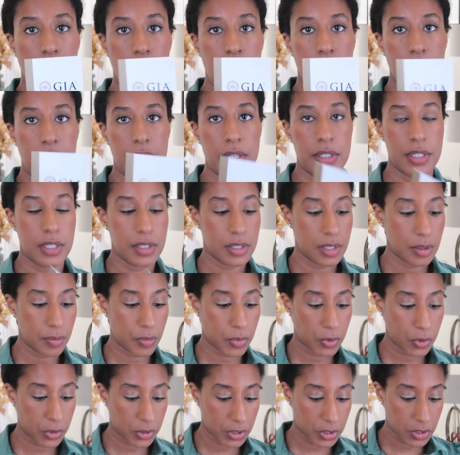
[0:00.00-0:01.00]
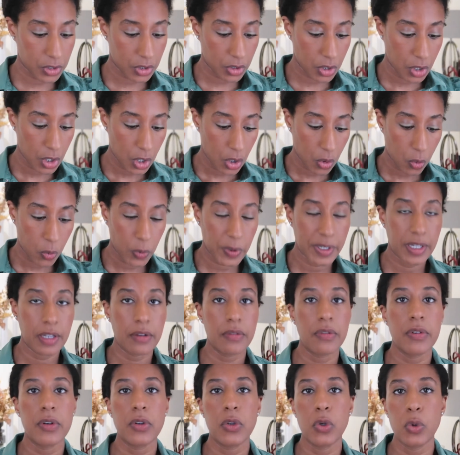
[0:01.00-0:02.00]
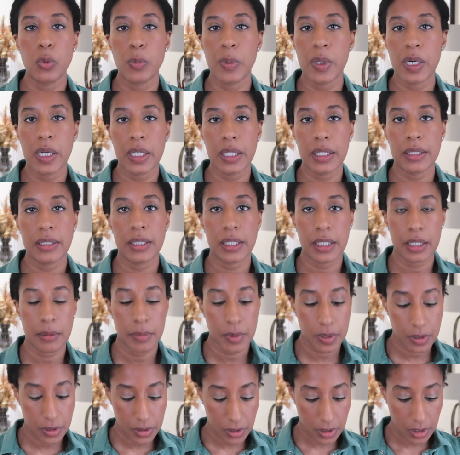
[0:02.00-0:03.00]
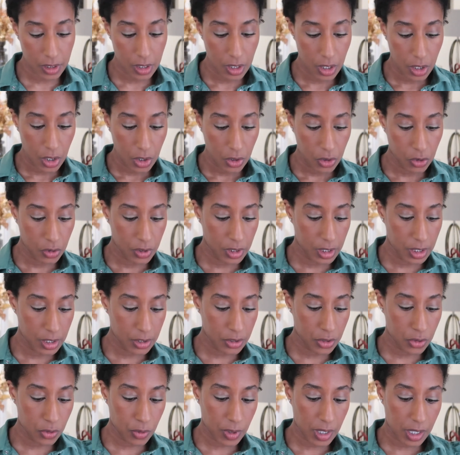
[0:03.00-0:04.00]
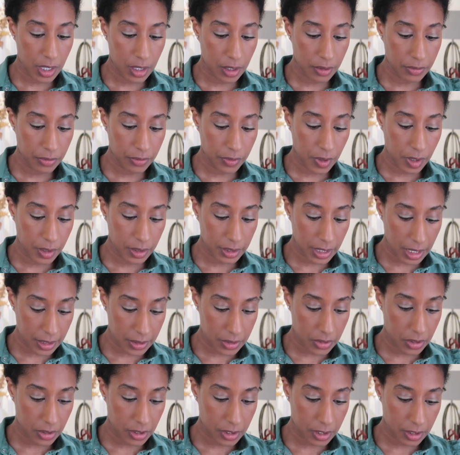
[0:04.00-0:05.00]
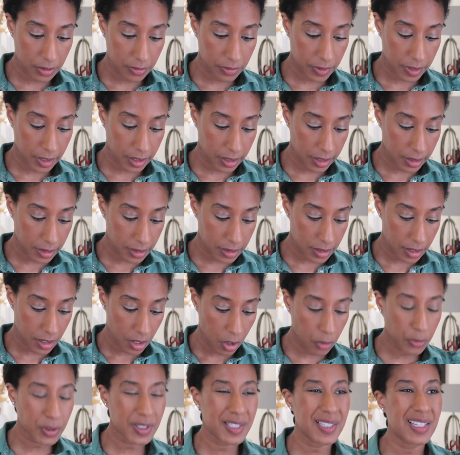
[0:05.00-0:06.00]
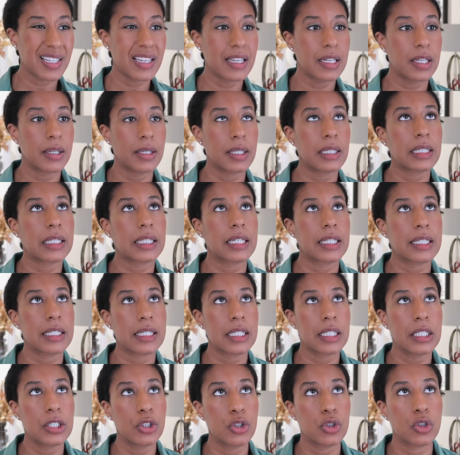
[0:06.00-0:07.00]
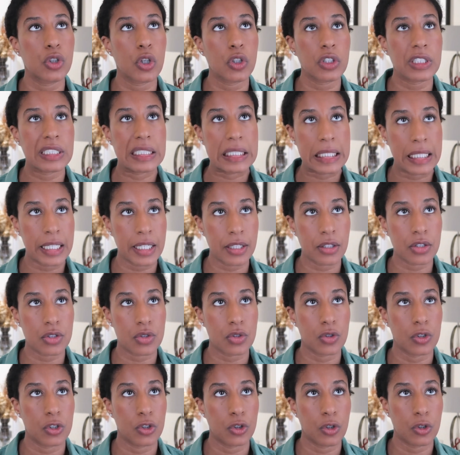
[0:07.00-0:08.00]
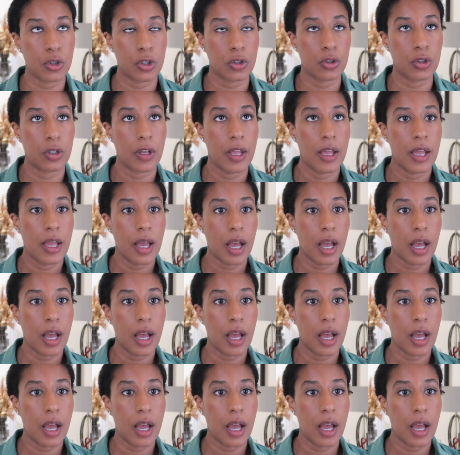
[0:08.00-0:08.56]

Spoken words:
This is important. Whenever you buy a diamond, you need to have that certificate. Obviously, you don't need to.